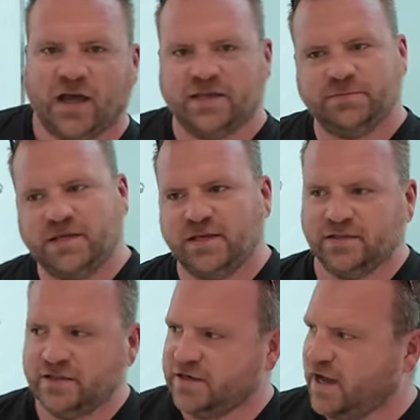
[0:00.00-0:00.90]
I am king
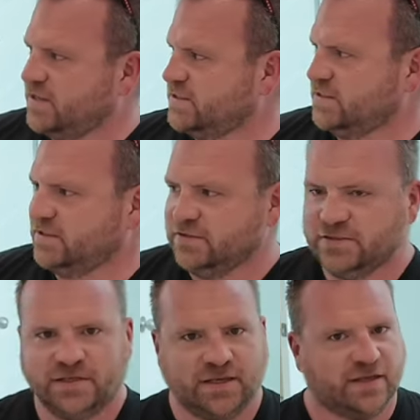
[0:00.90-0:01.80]
of the castle,
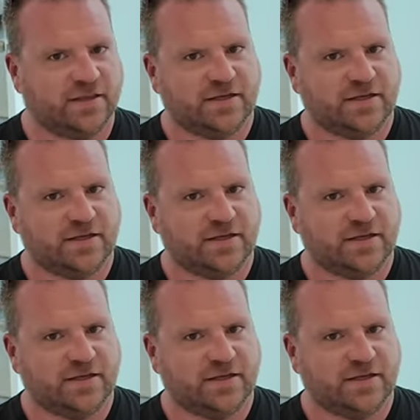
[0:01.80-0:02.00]
king of the